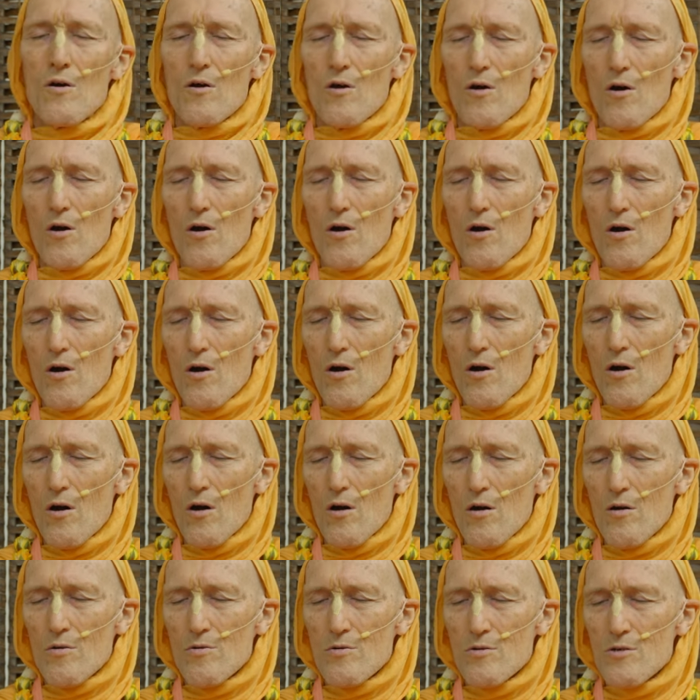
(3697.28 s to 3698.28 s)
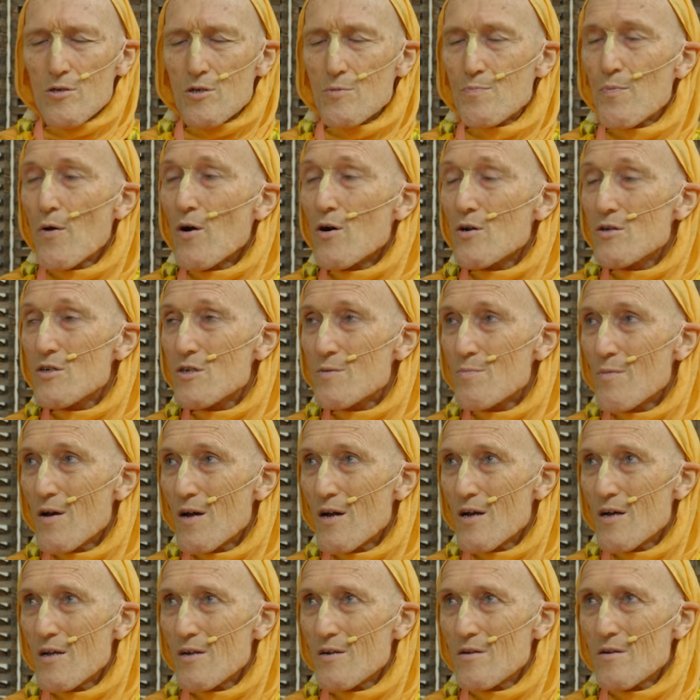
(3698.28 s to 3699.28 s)
or
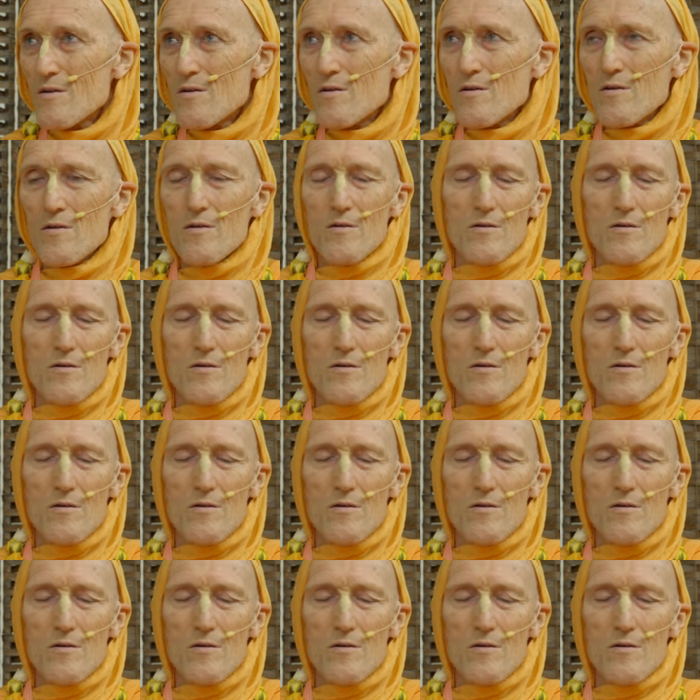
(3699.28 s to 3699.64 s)
sportsman